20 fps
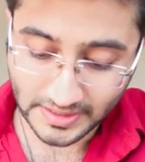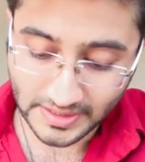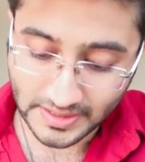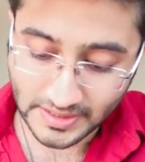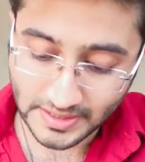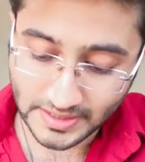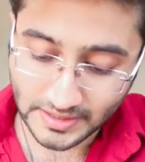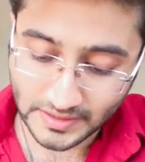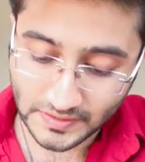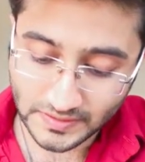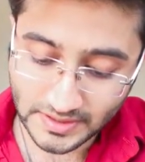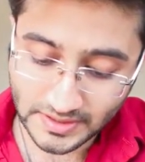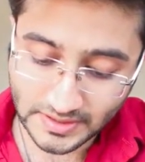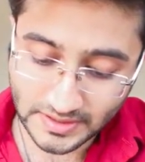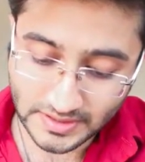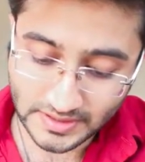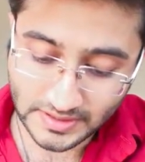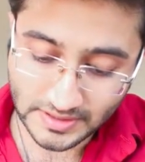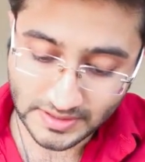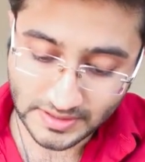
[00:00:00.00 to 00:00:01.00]
You see this
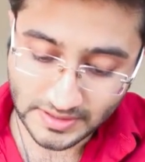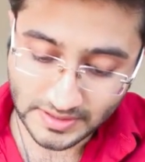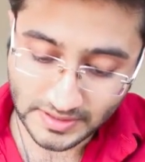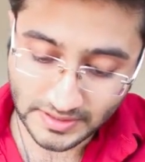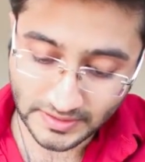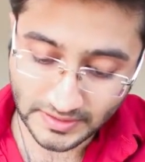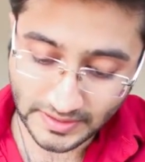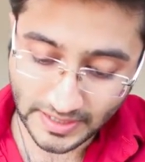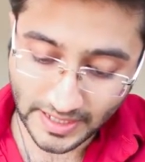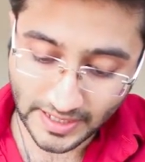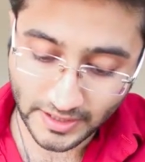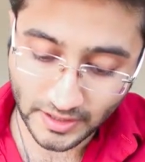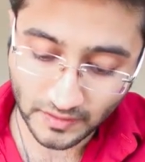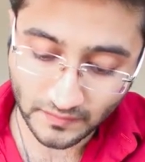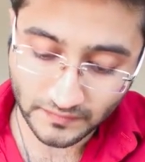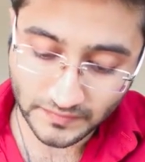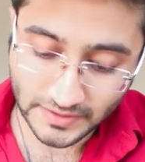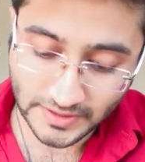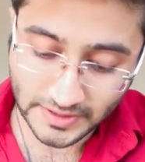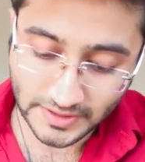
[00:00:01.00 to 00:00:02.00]
is the end of
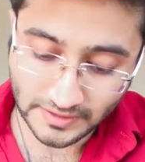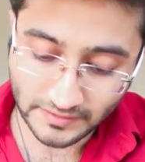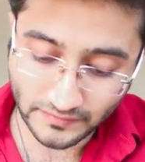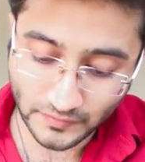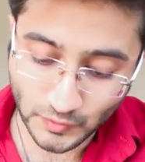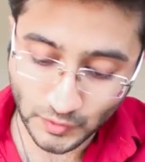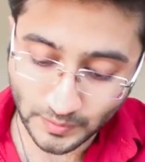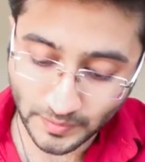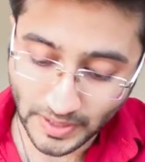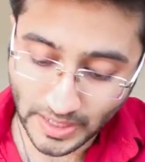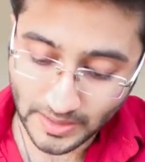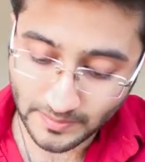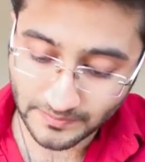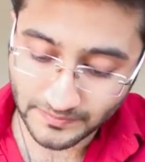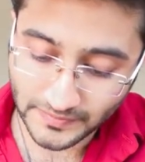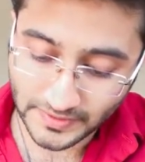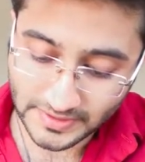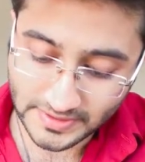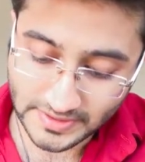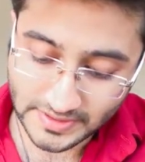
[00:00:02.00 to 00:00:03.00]
the food pipe, and this
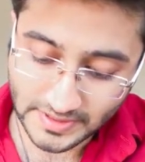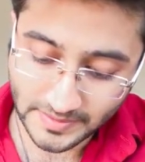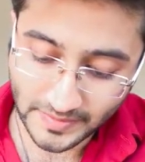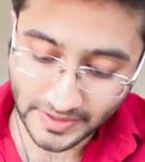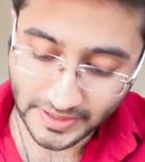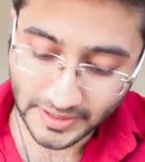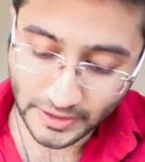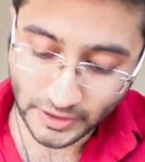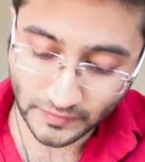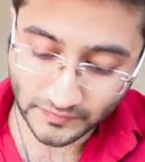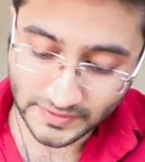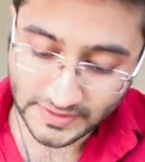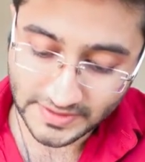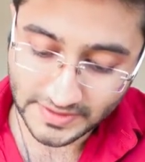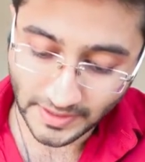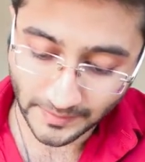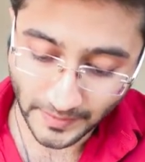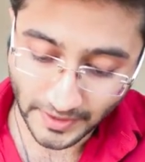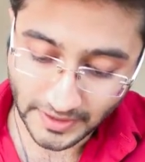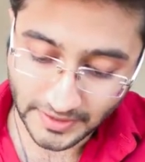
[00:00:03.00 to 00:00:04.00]
is the beginning of the
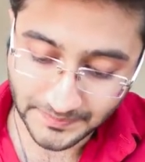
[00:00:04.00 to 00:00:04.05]
stomach.